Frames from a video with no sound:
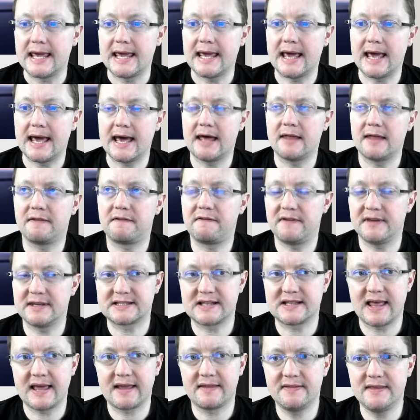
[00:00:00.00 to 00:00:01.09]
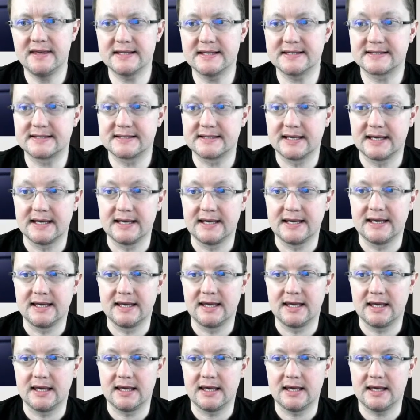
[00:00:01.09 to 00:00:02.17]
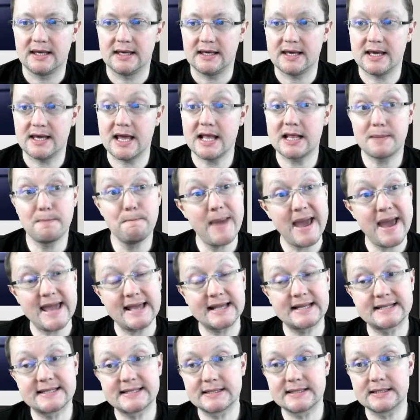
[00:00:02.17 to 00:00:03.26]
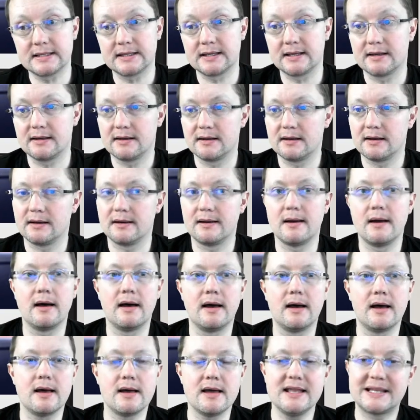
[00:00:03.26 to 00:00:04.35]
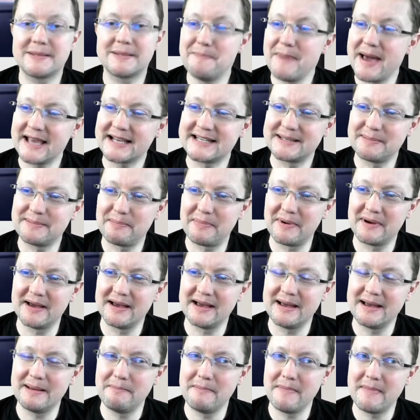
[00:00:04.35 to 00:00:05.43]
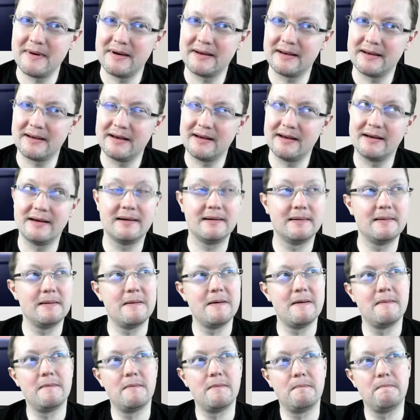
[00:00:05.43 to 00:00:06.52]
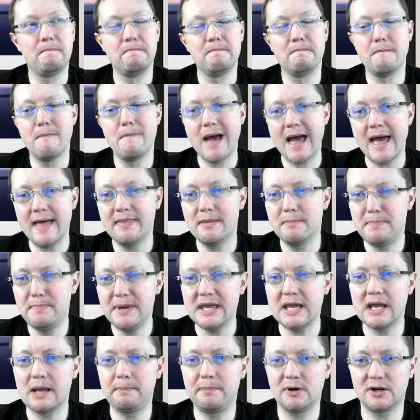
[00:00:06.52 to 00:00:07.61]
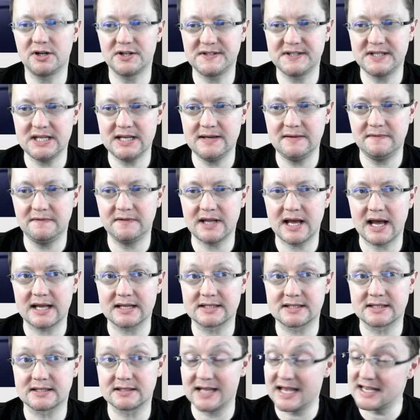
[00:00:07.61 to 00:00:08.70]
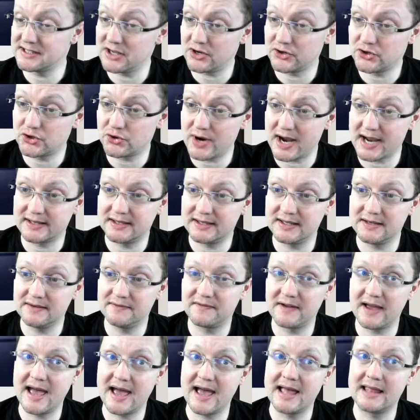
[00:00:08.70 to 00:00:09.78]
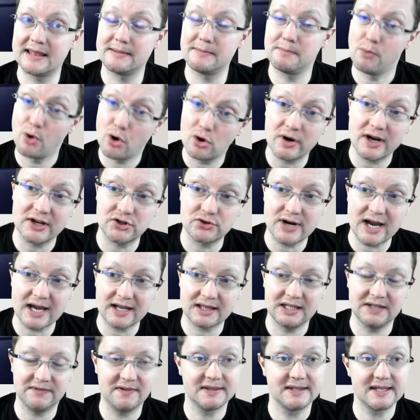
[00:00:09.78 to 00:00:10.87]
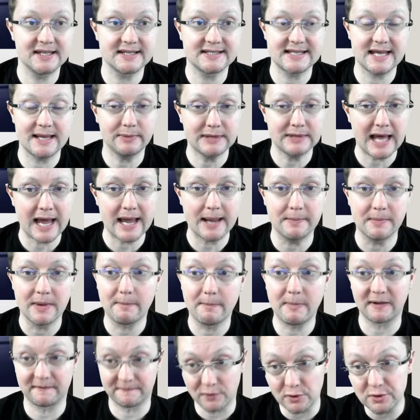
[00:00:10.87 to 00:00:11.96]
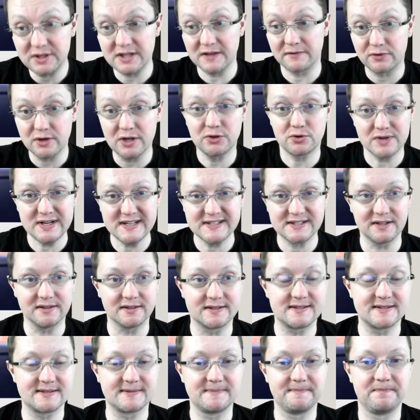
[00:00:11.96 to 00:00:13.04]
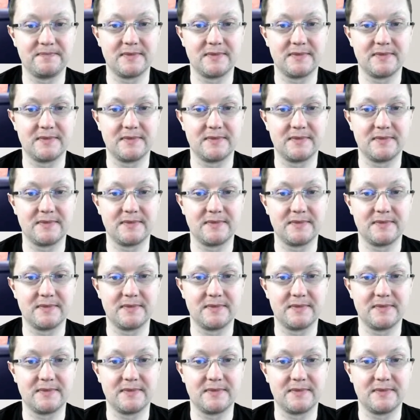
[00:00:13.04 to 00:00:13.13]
and things like this. It makes the man being perceived as less attractive and more attractive at the same time, but for different reasons.